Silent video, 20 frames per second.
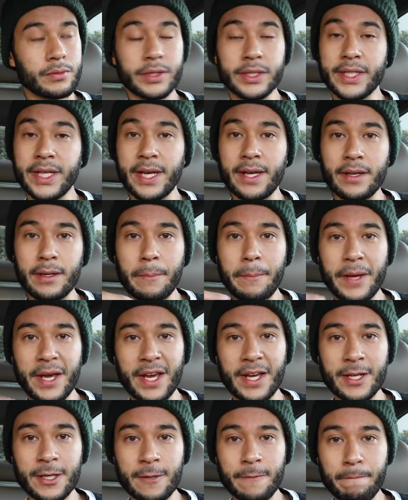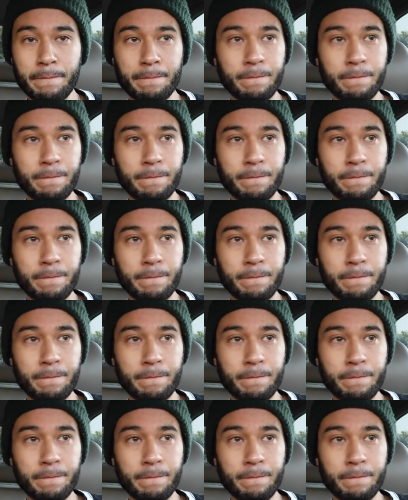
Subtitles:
Get in a band,